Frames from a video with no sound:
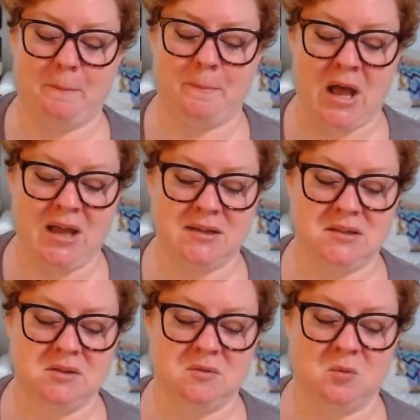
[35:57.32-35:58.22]

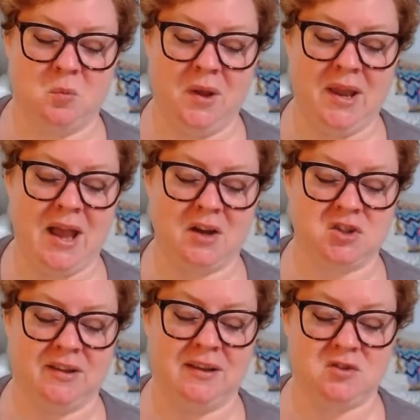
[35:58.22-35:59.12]
But we
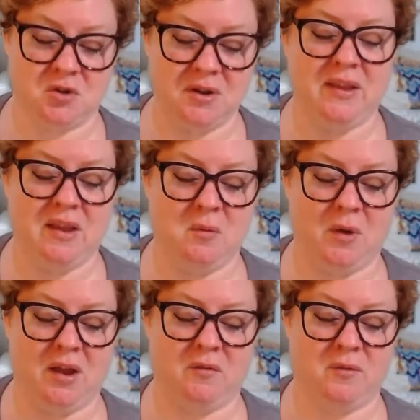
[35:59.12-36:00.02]
actually, during the heat
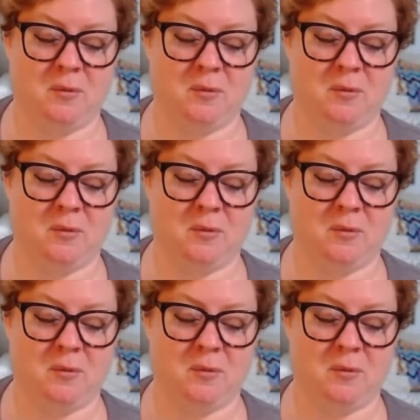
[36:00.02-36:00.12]
wave,